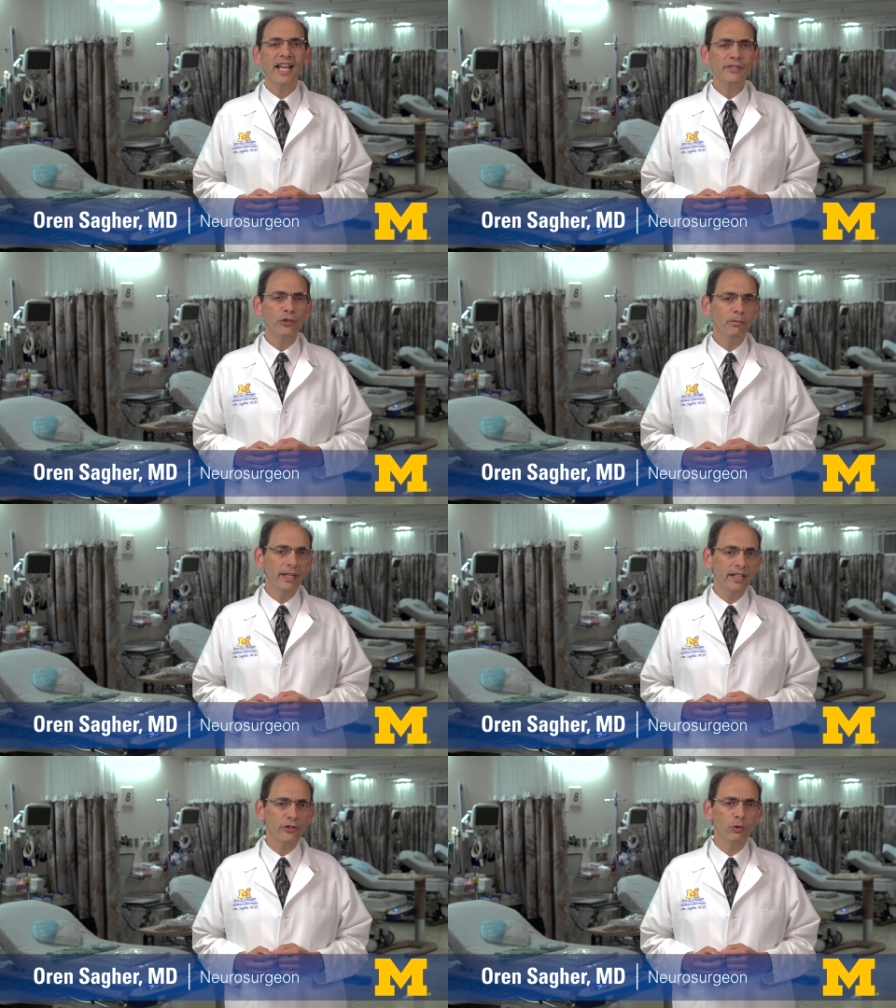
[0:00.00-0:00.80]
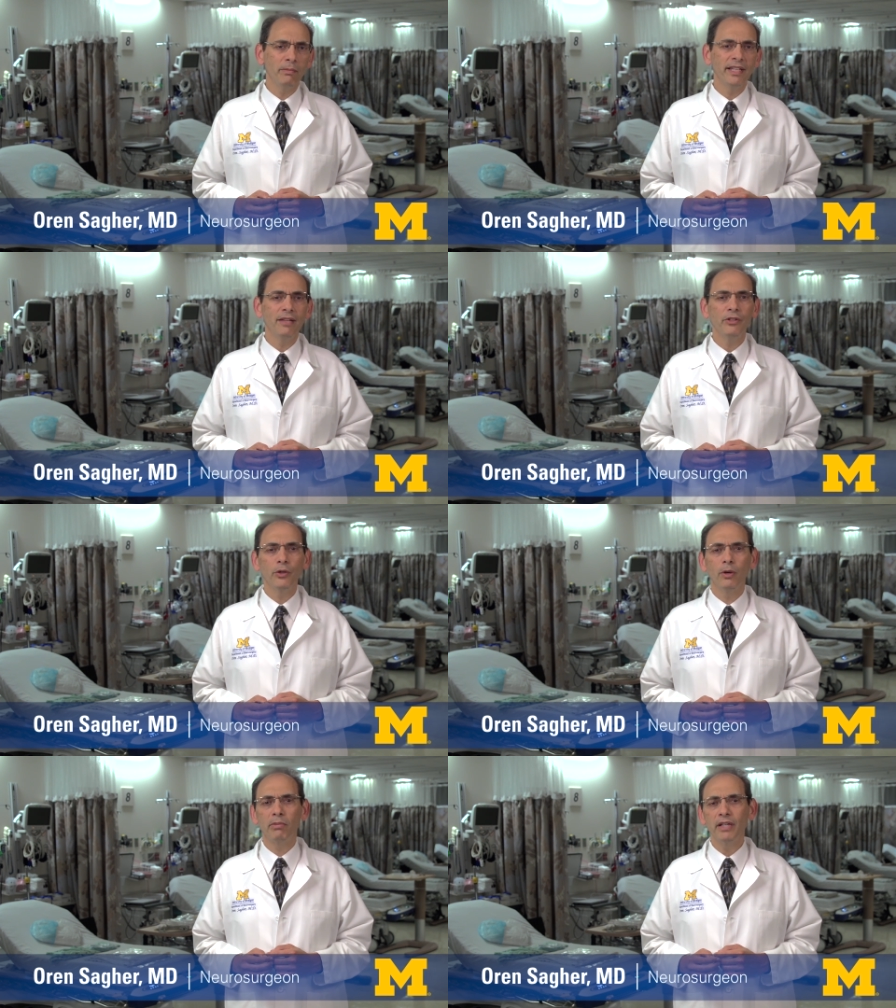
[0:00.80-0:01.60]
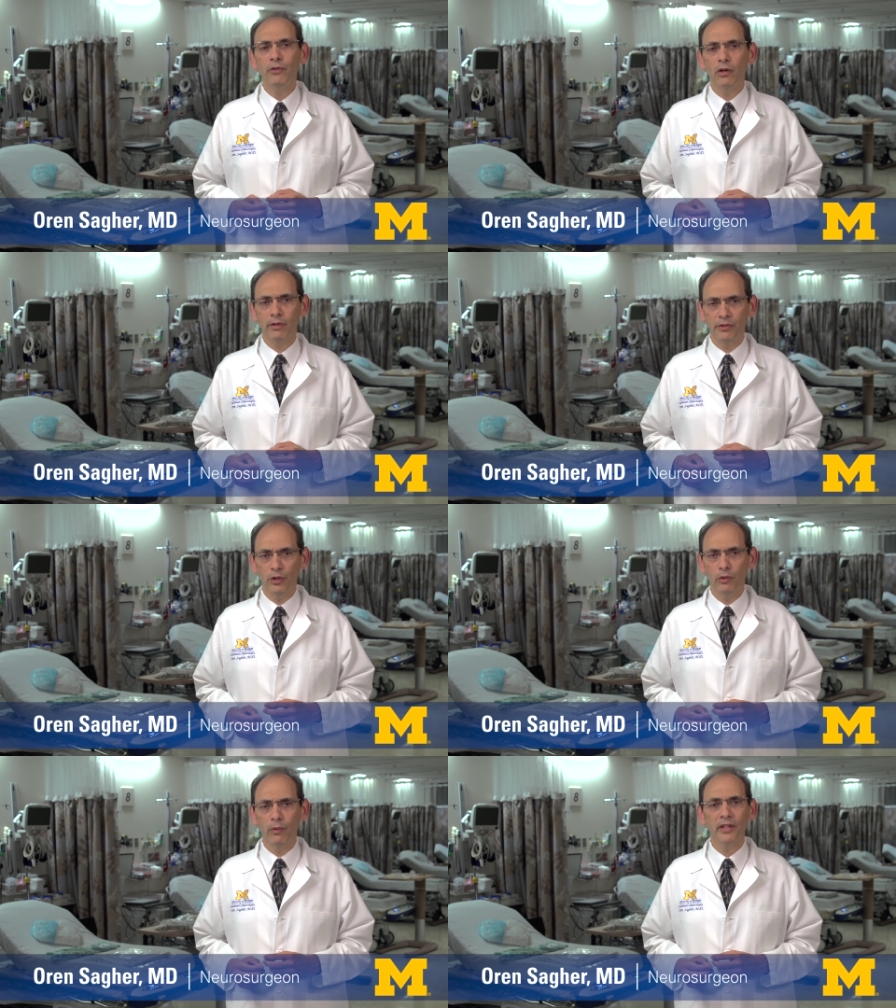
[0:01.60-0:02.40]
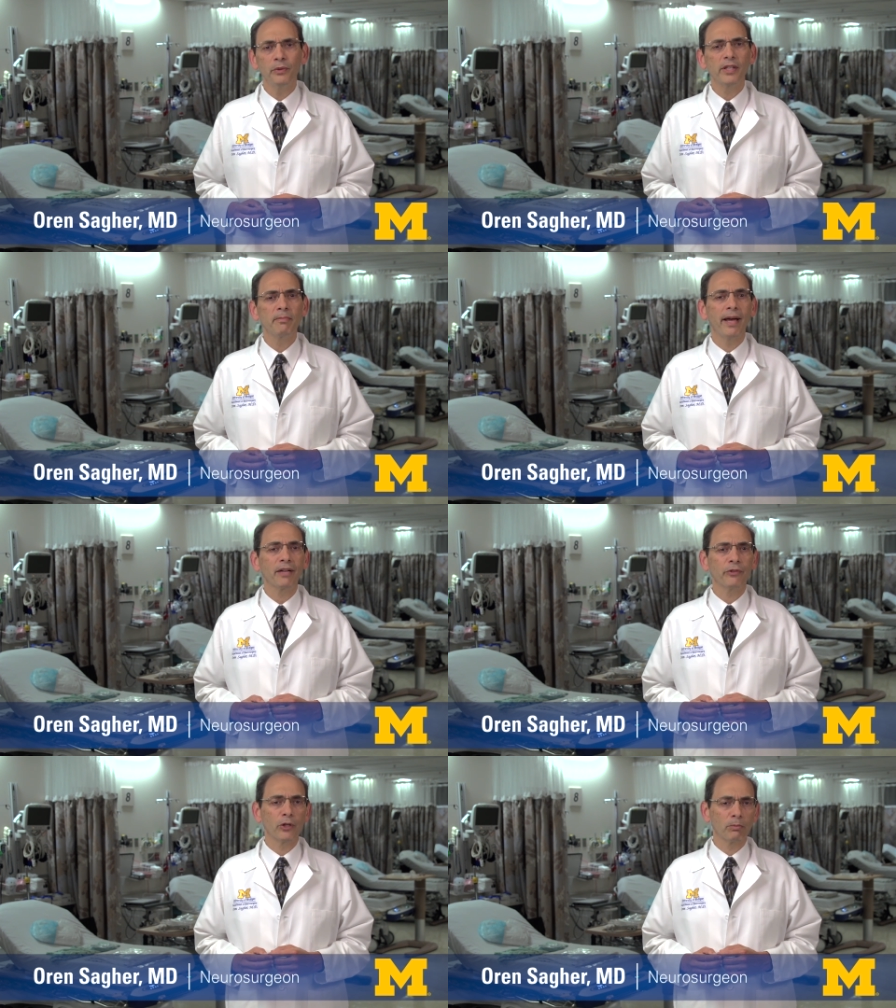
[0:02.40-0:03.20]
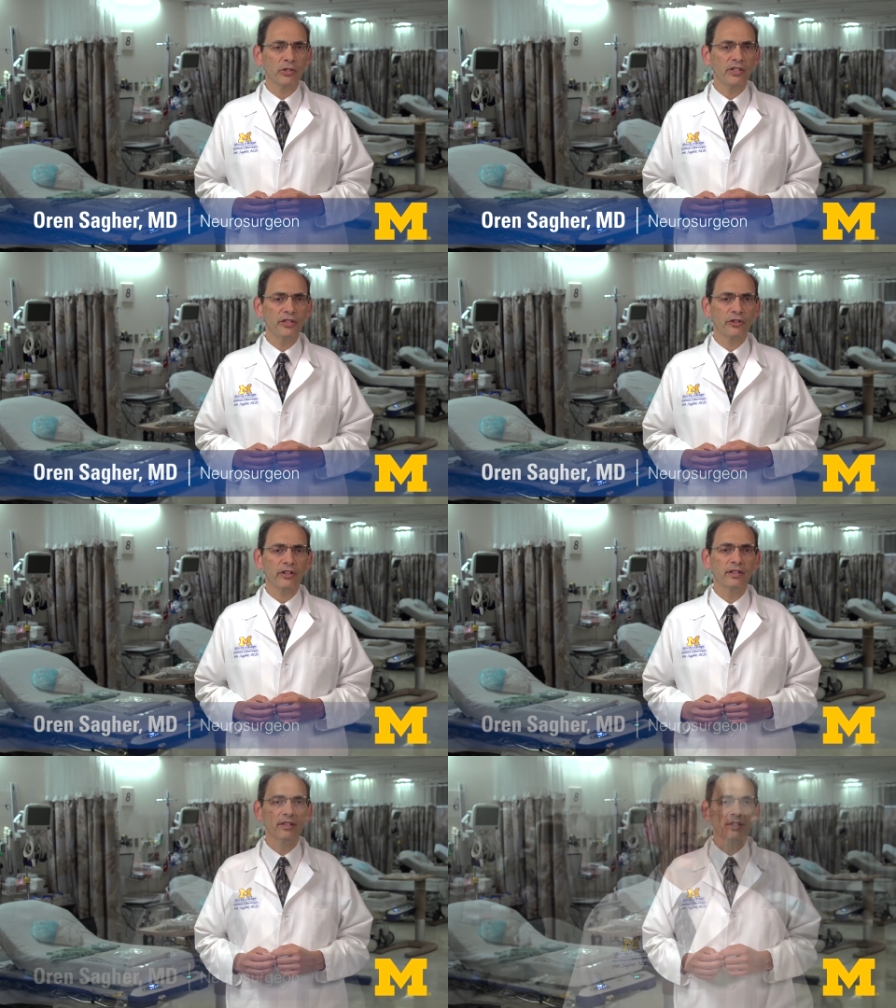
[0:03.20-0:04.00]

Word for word: next few minutes, we'll be giving you a brief overview of what to expect for your procedure.